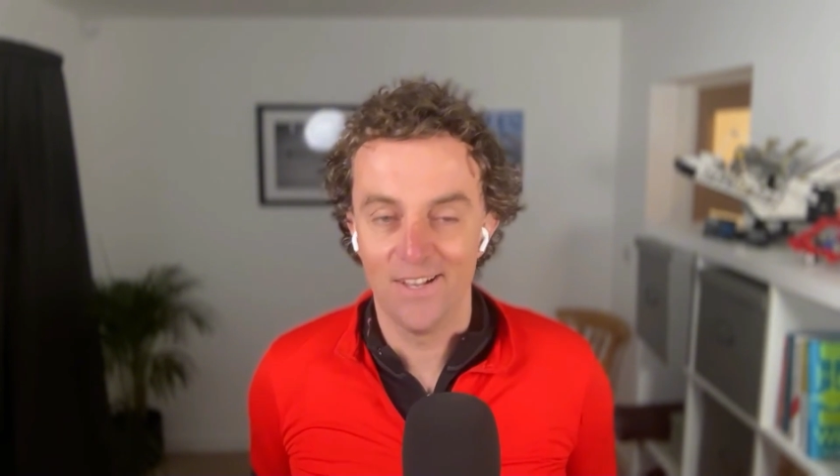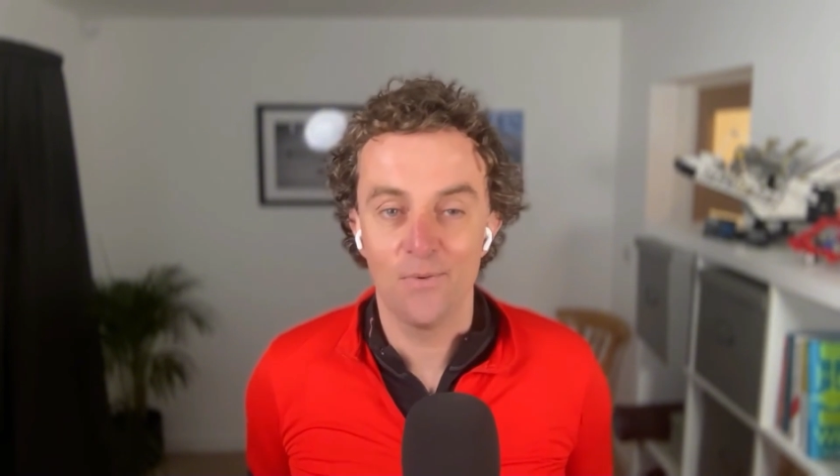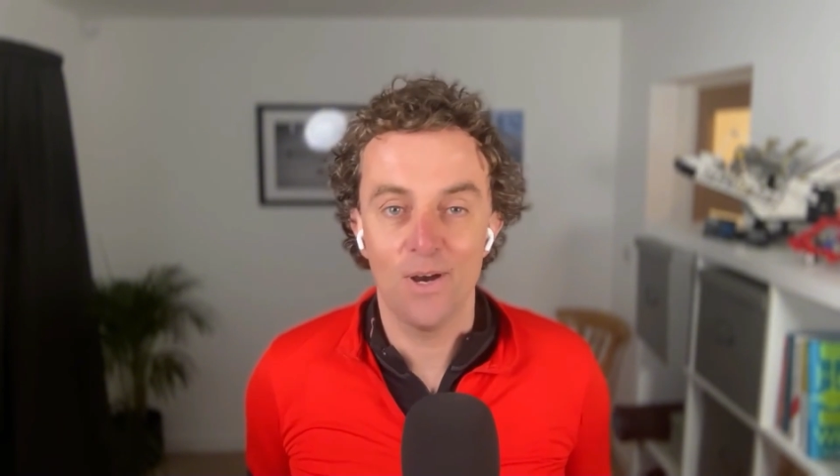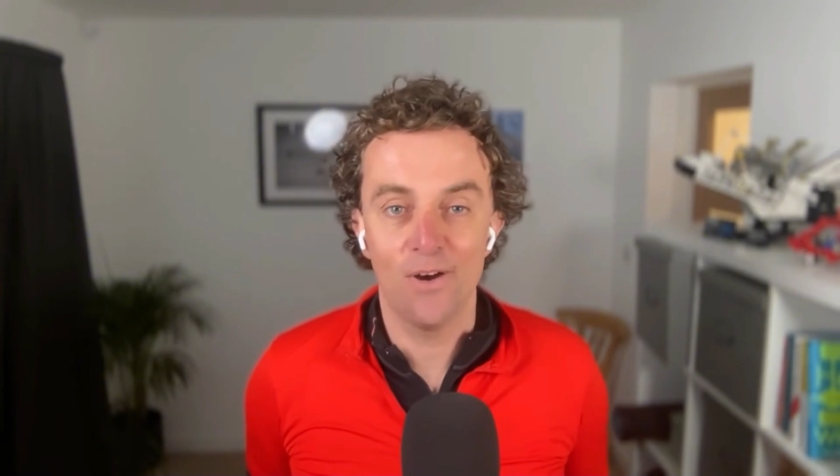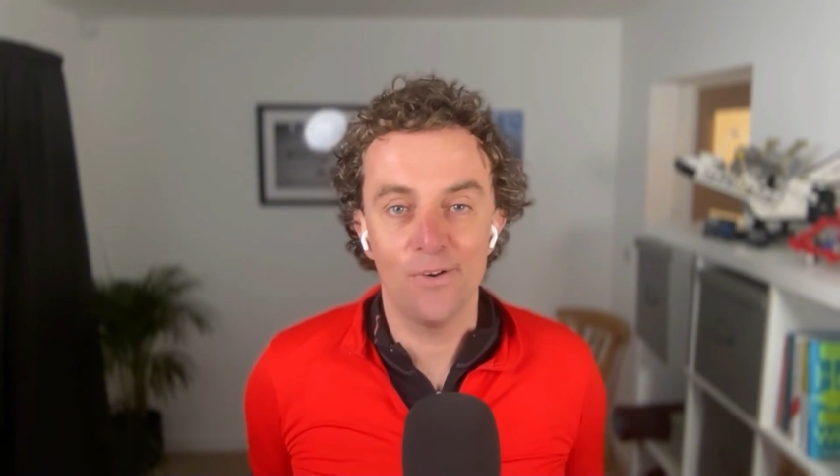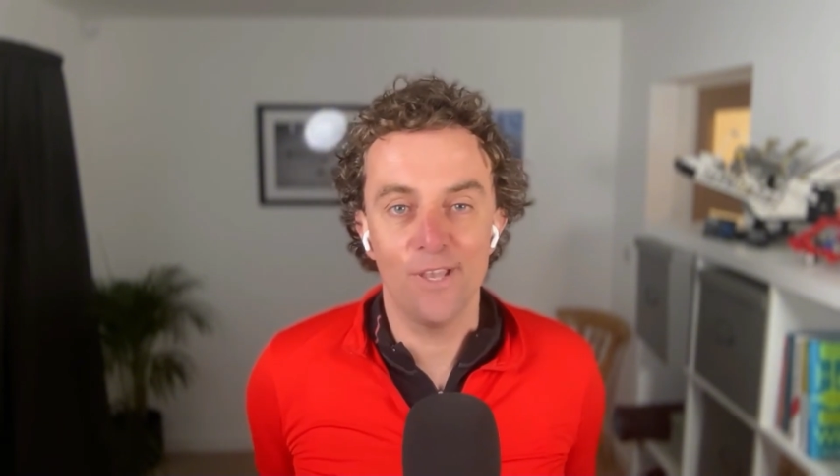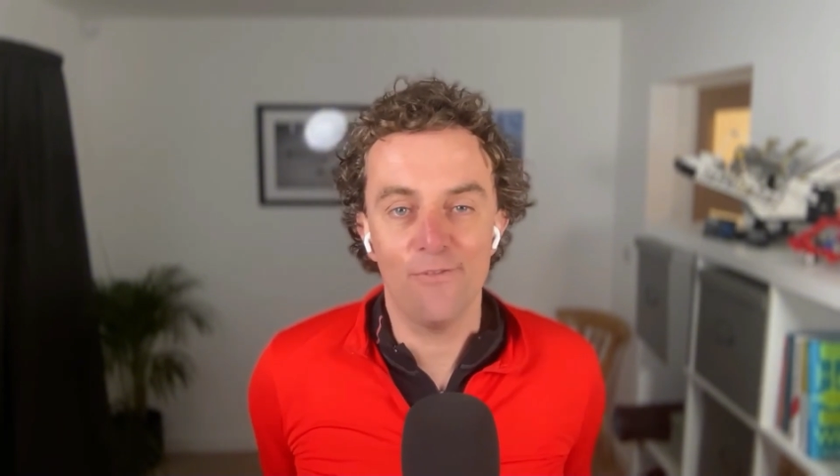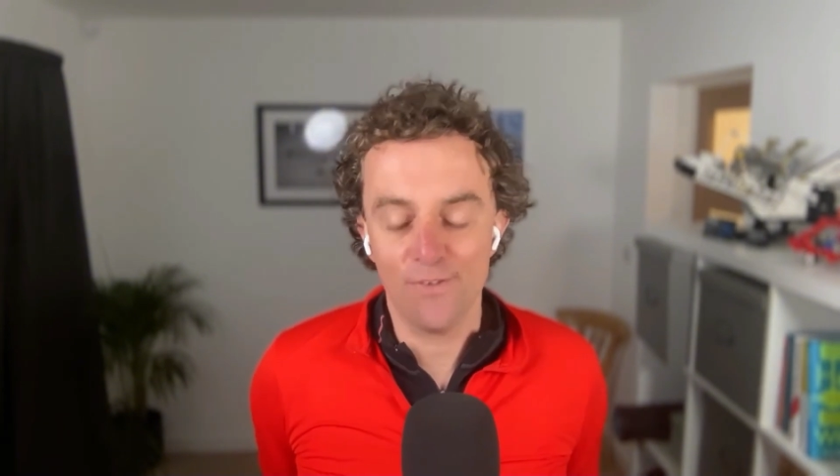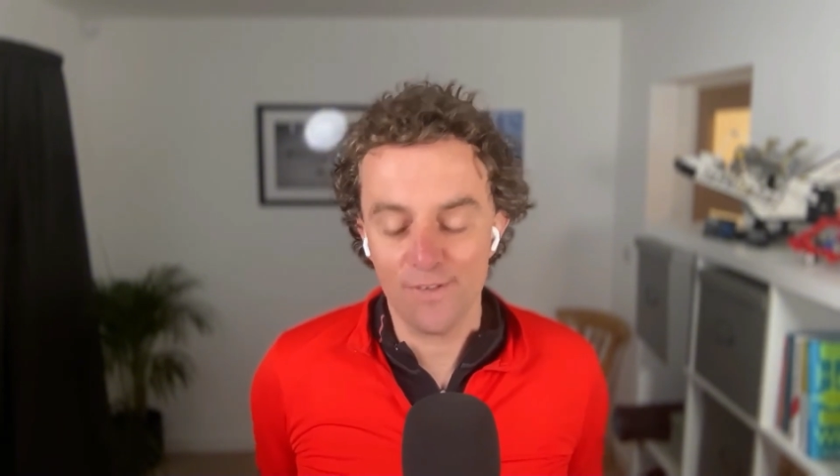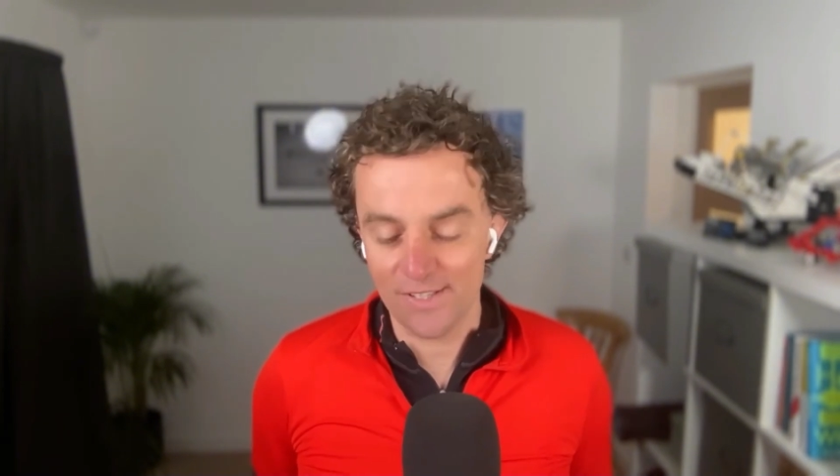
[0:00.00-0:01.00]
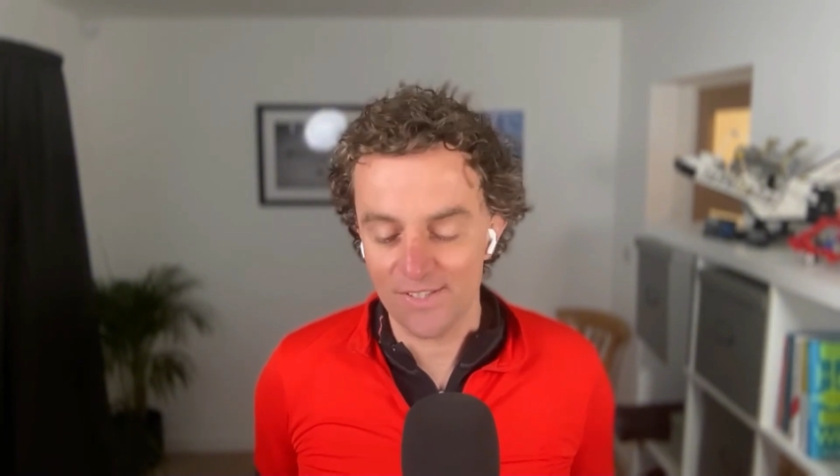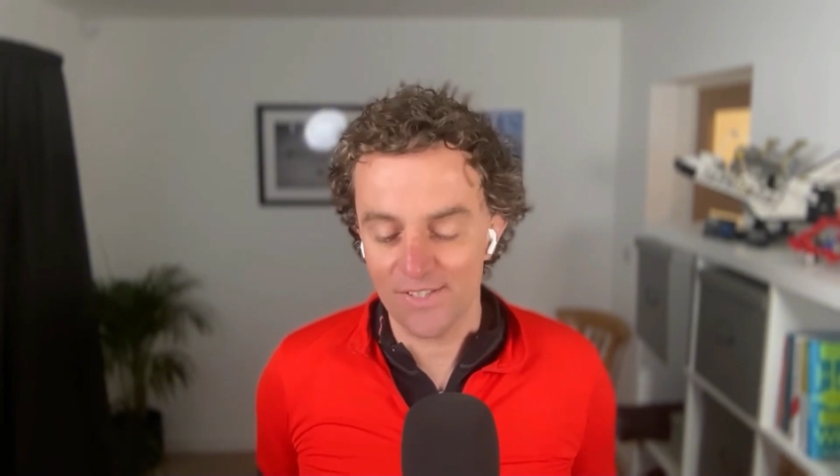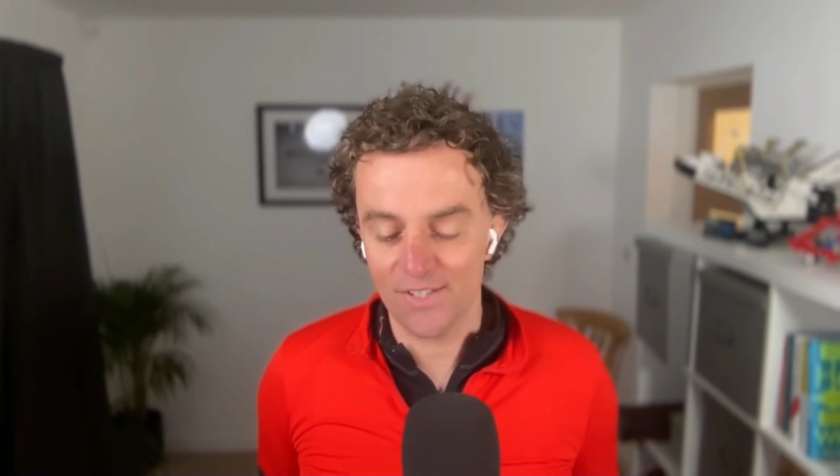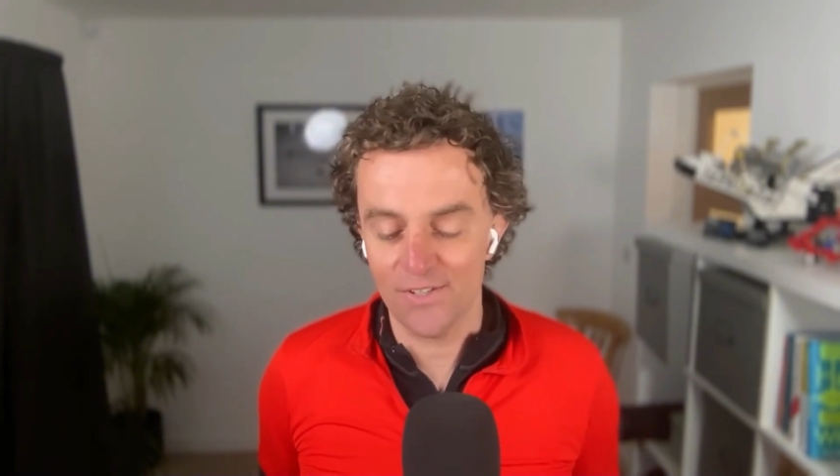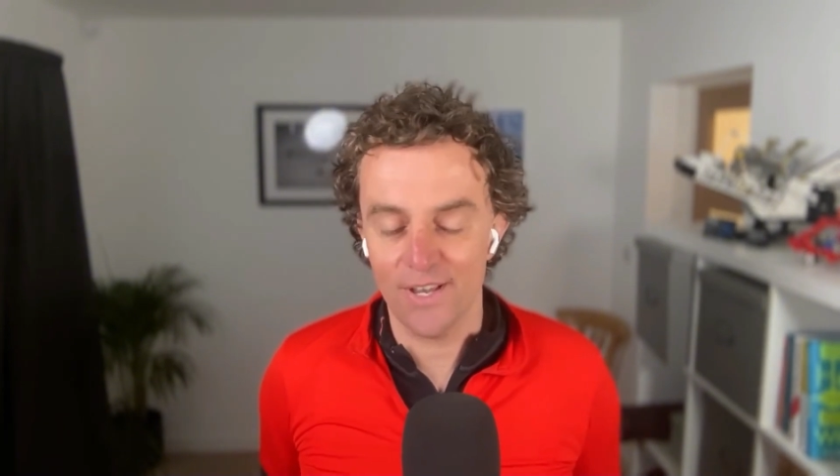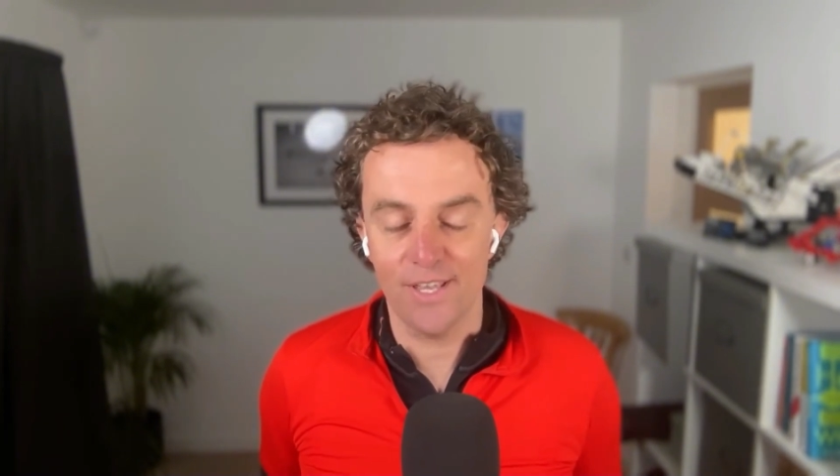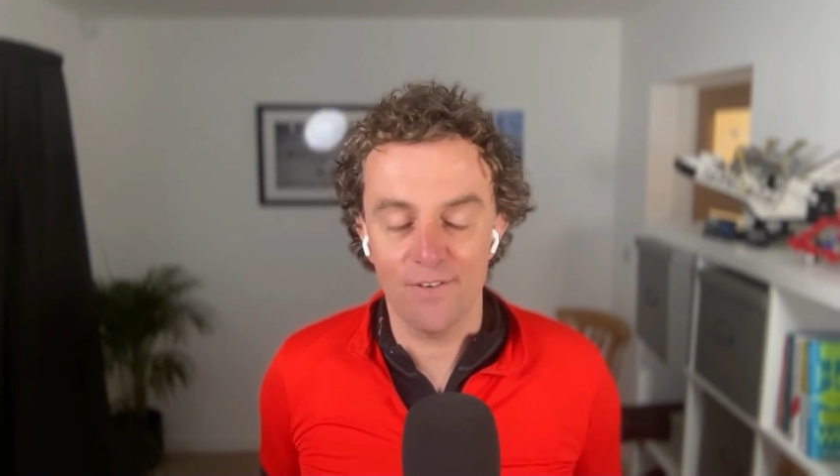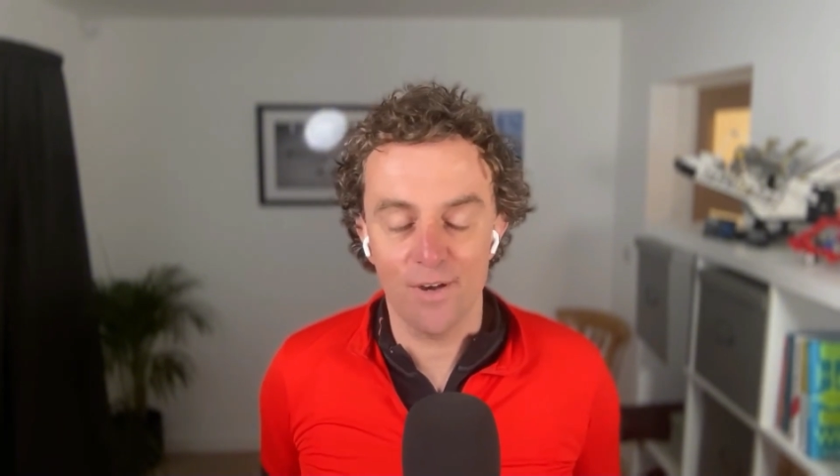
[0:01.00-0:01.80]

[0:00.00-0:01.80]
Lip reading: Well, if you listen to any of